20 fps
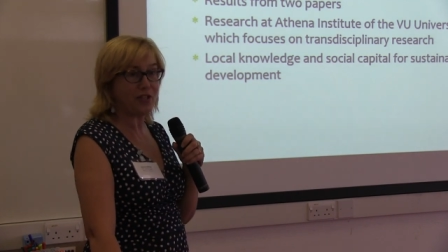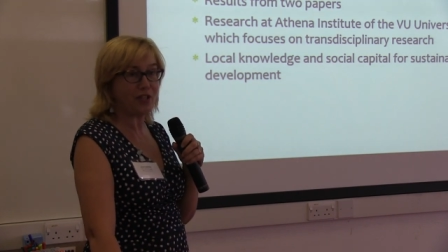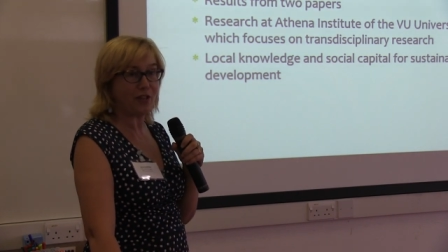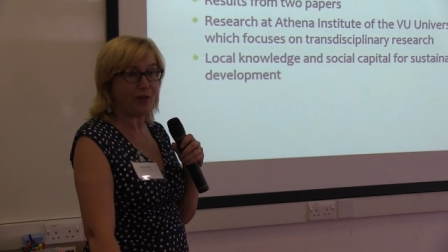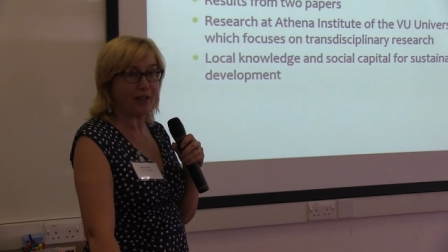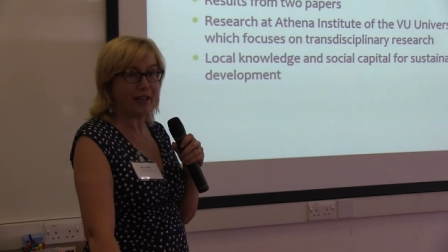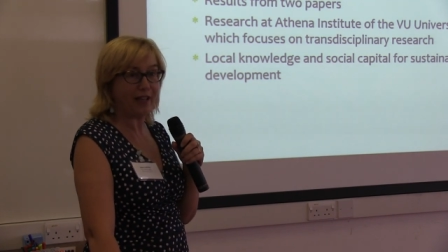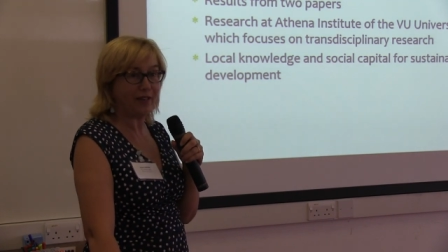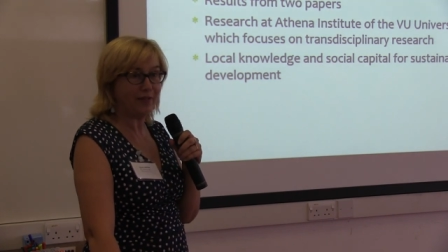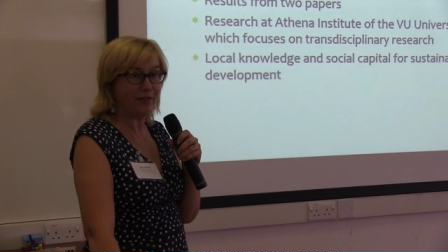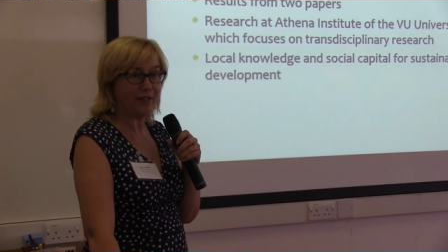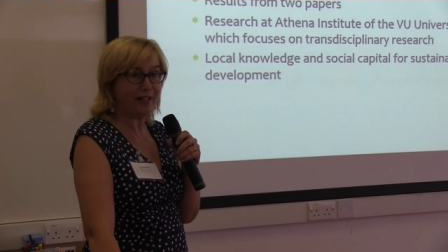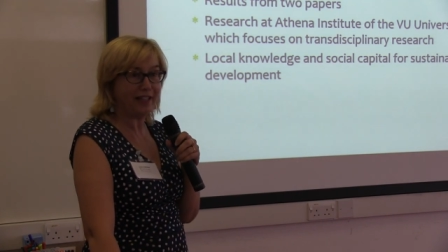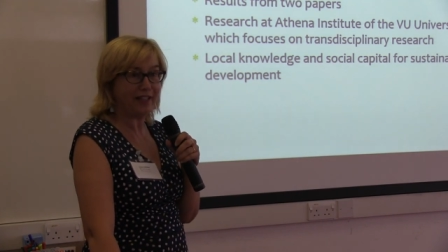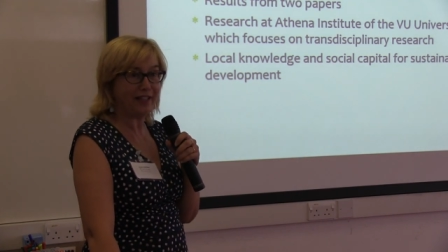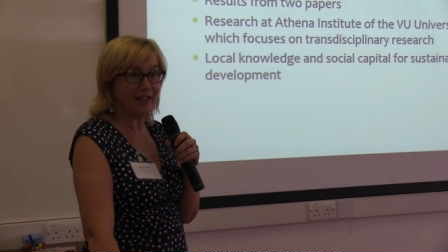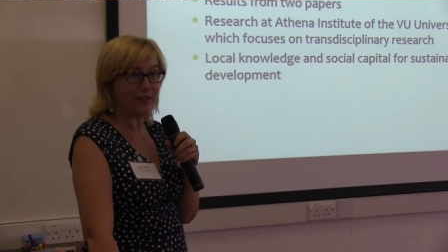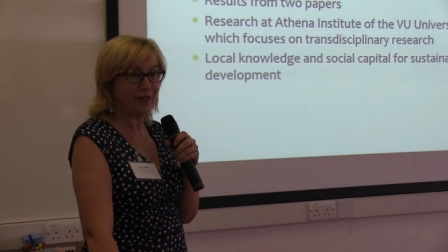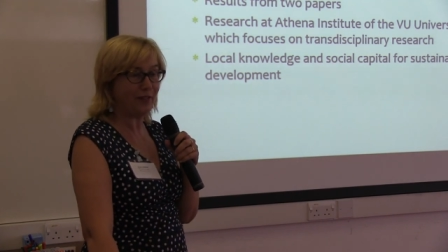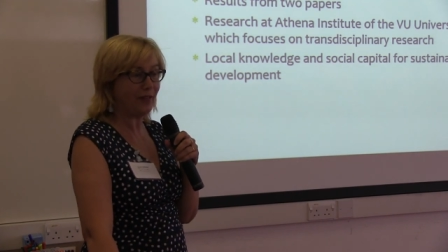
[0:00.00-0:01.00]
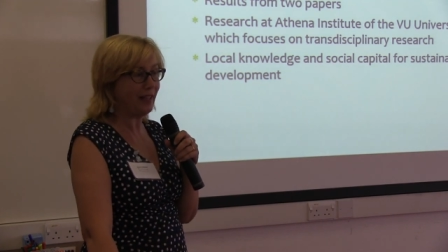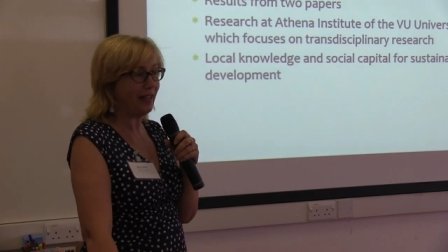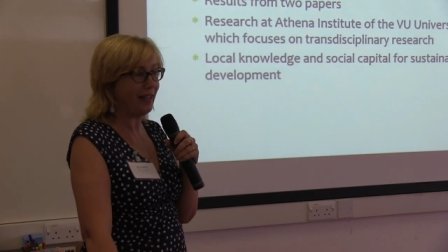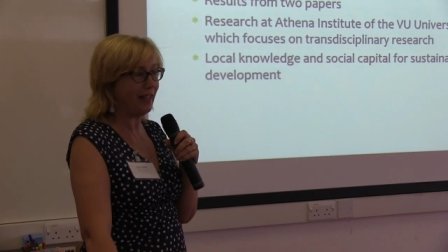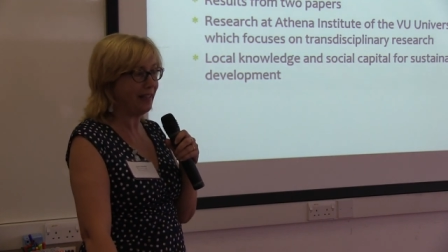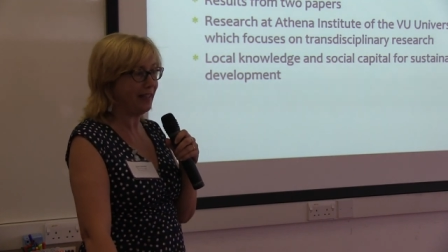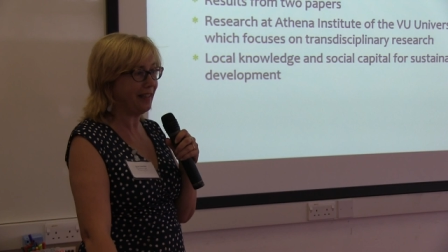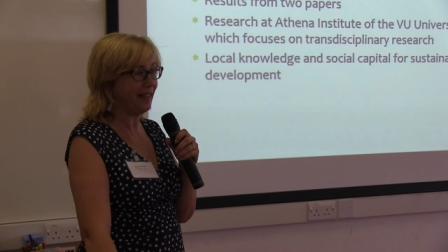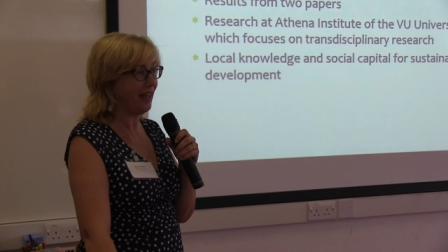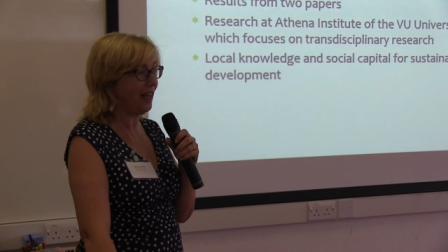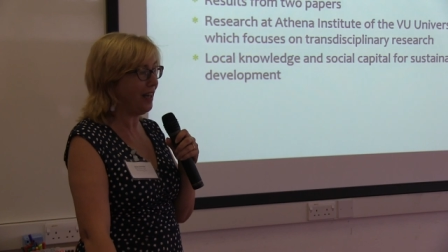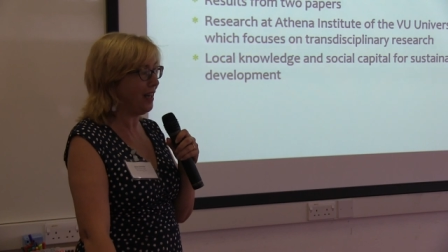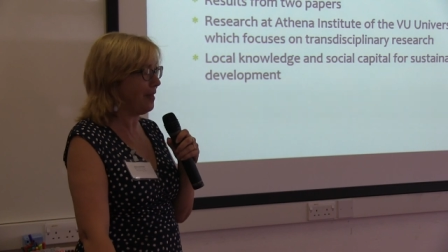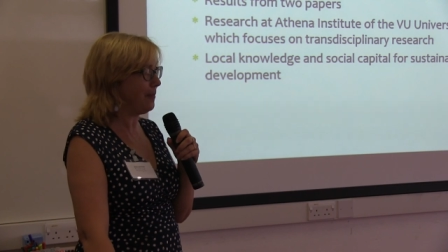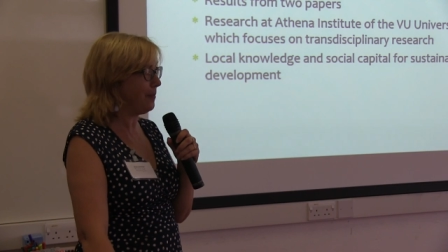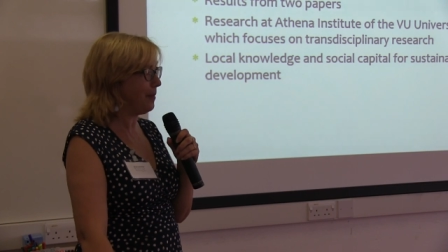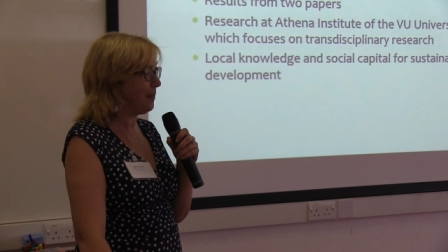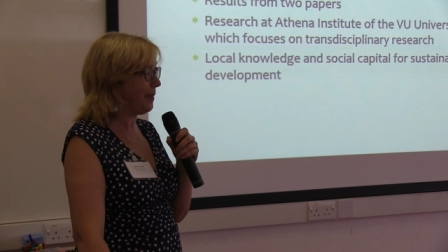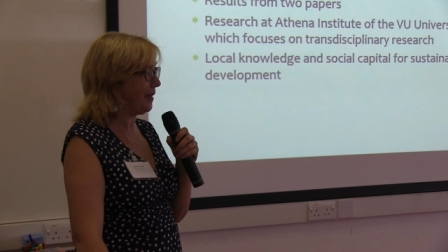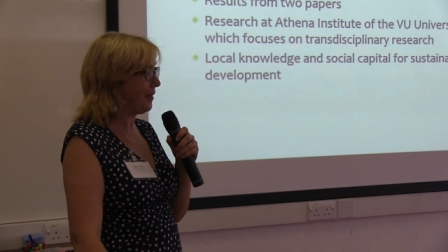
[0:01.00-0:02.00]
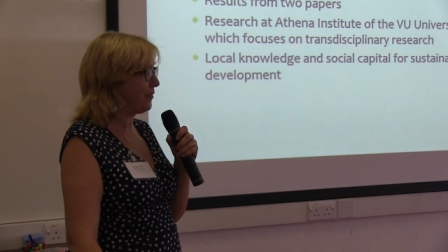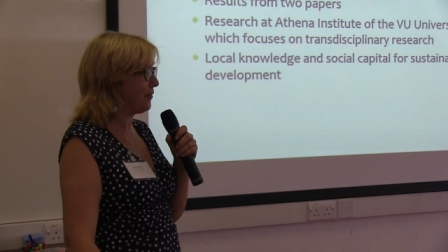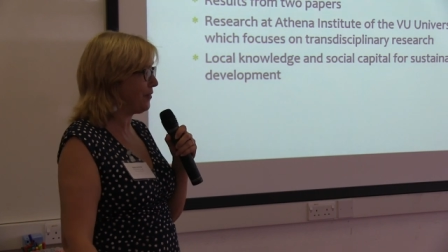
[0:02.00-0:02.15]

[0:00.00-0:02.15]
so I have really the feeling that I'm among